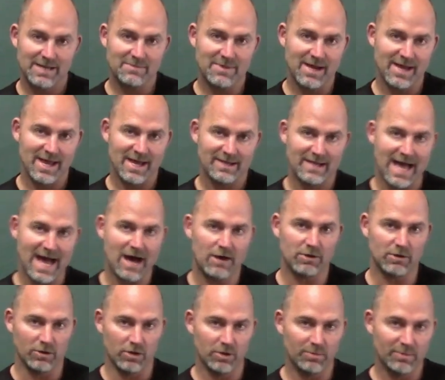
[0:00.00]
my hand out a
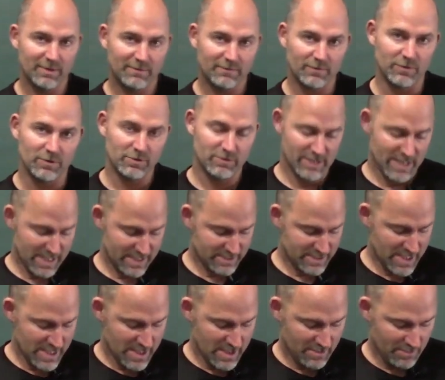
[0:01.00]
little bit for you guys,
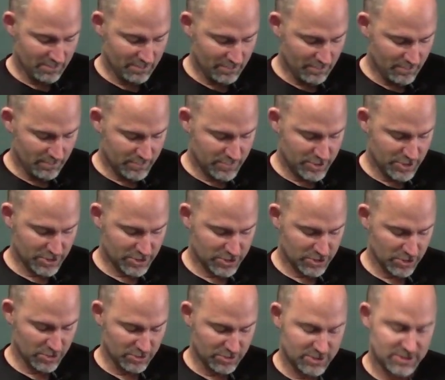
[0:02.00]
just so
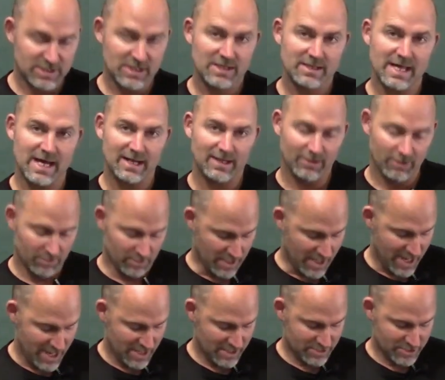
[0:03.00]
you see that little
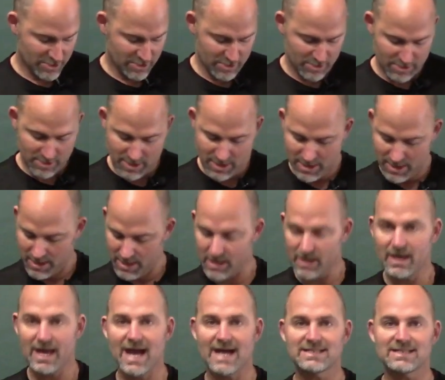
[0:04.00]
hand turn
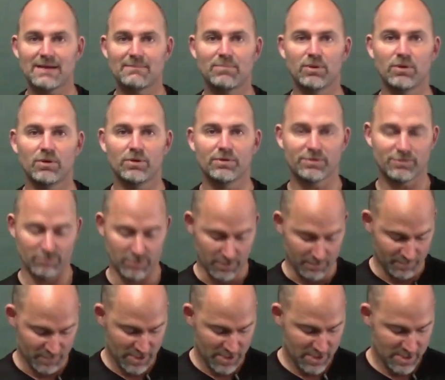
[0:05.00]
as I pull through.
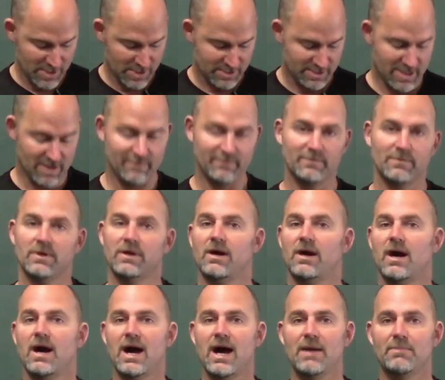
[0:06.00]
Now,
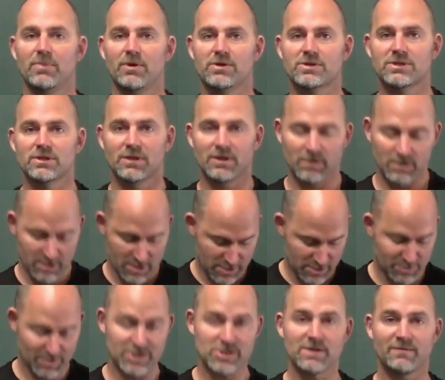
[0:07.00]
I personally,
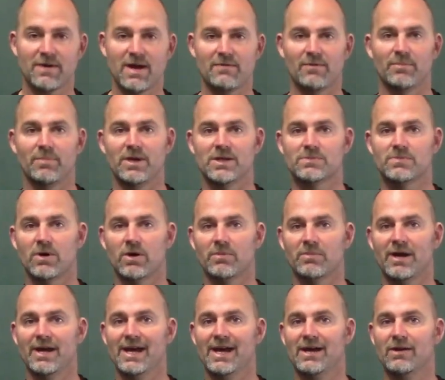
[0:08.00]
especially if I have a baseball in
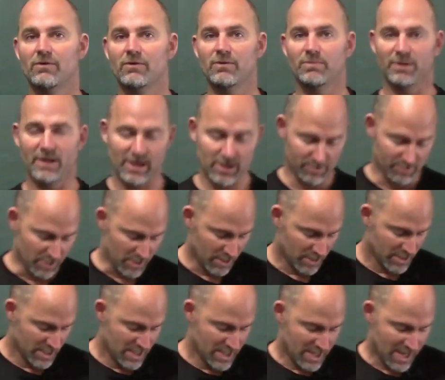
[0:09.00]
my hand or a plyo ball,
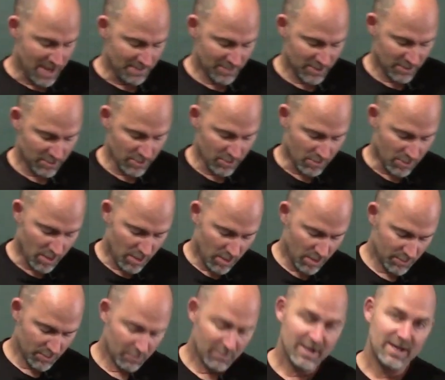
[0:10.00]
I'm gonna go all
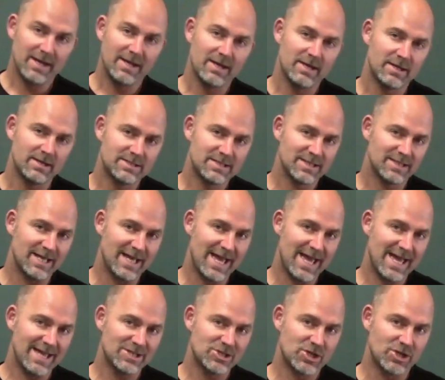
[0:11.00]
the way to the
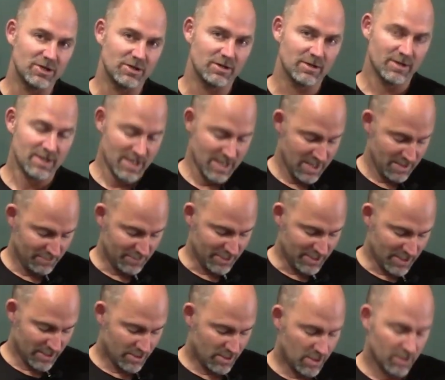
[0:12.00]
edge here, but
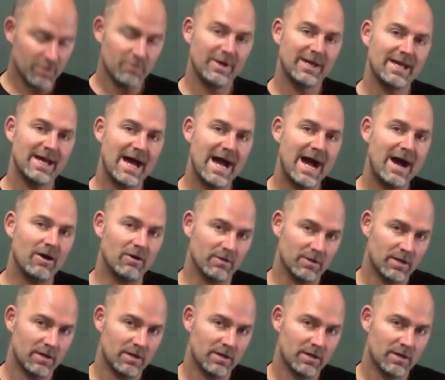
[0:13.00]
not all the way out,